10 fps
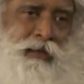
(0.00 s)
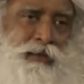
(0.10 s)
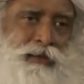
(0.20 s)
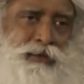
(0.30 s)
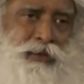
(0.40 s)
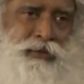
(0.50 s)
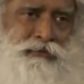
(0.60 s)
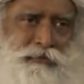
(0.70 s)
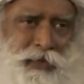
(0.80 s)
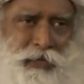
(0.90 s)
So the
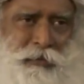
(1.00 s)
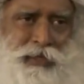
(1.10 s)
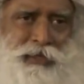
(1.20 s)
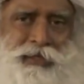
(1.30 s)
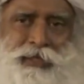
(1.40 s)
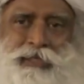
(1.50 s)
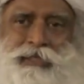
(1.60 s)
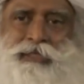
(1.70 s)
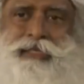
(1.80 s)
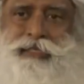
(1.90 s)
fundamental thing
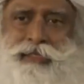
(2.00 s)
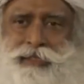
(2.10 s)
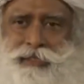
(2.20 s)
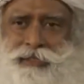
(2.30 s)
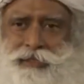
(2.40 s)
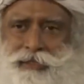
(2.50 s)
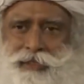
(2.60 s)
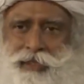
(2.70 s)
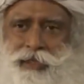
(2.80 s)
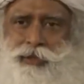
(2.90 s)
is just this,
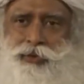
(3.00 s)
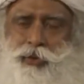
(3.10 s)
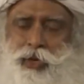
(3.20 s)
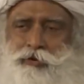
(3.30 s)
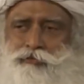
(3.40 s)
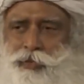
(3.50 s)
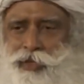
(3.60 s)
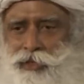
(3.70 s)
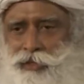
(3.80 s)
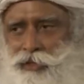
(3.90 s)
you have
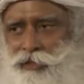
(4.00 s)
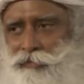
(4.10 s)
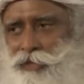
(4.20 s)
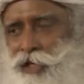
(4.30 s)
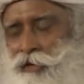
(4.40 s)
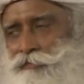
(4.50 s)
been given a